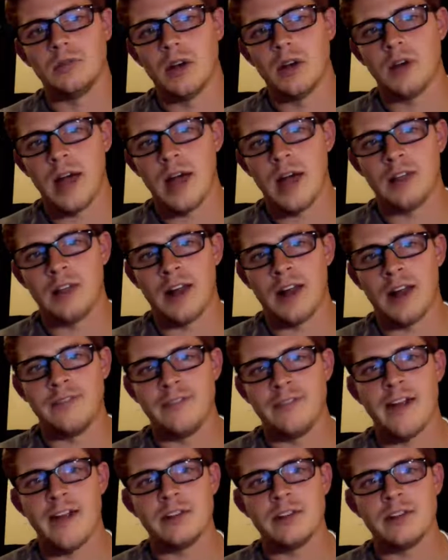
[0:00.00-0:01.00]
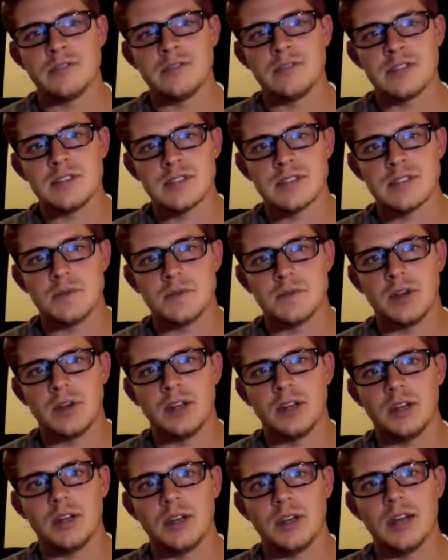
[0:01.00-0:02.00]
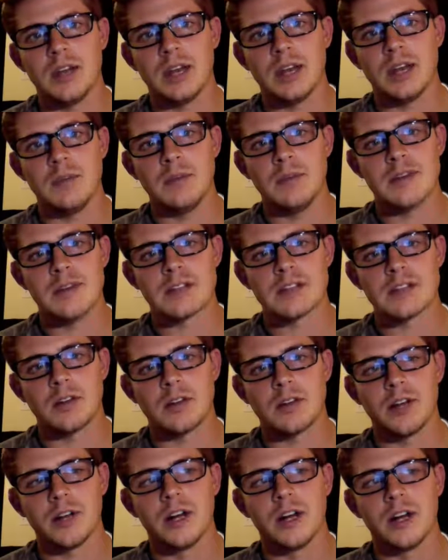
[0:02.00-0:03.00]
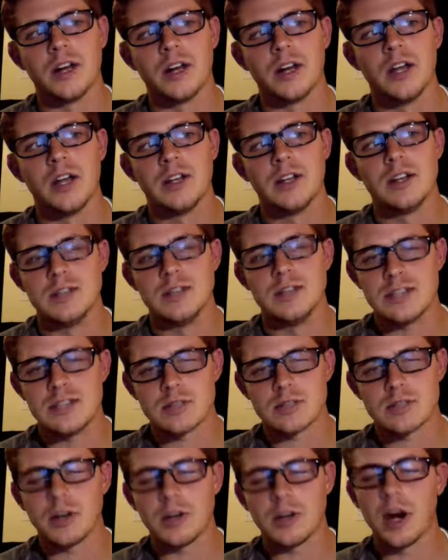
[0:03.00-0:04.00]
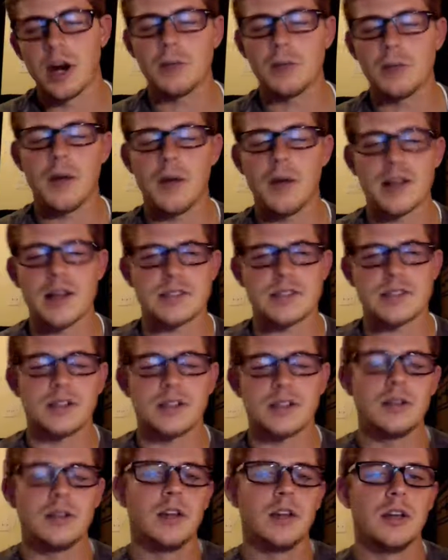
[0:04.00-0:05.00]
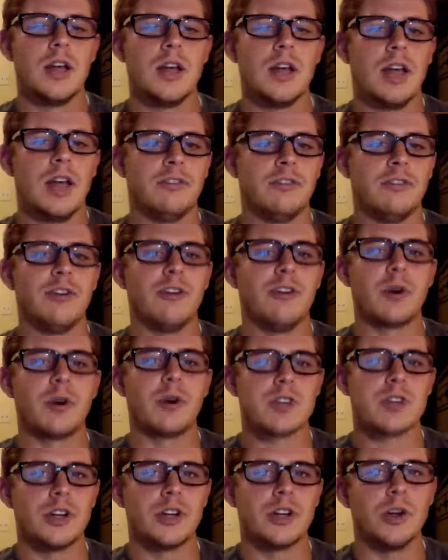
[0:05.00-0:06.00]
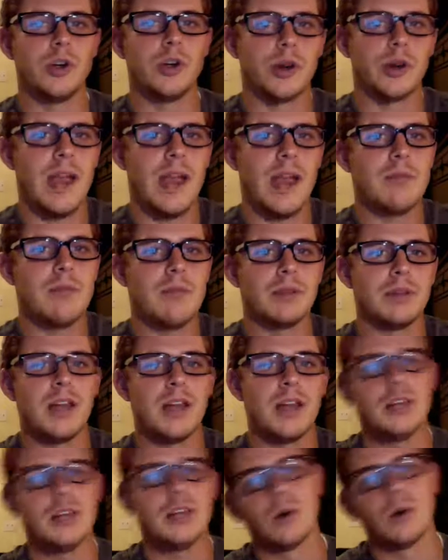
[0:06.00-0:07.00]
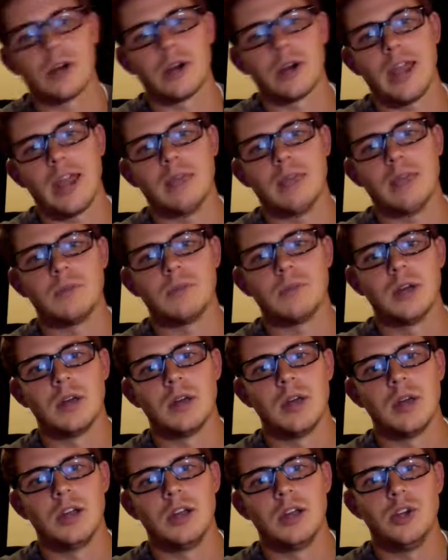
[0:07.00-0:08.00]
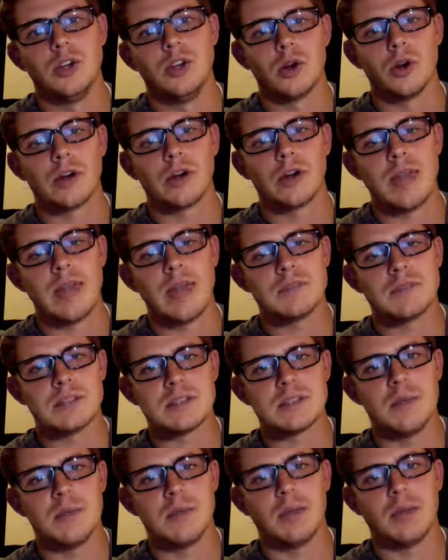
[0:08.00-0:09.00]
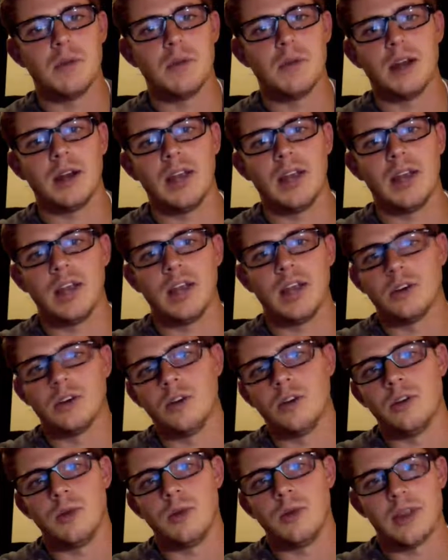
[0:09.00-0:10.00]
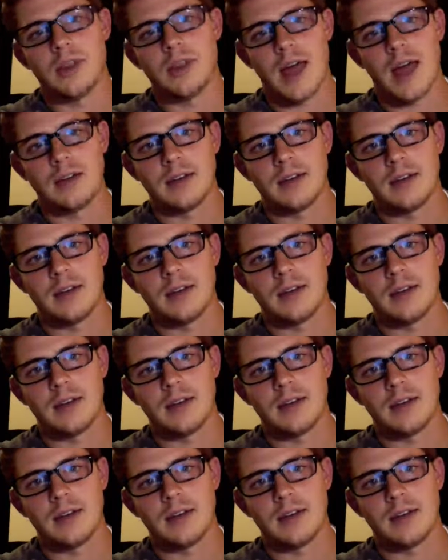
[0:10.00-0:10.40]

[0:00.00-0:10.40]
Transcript: I value Z's opinion, and he makes it clear: disregard Boston and focus on your game. Play your game. Your game is to make money, and you're doing that.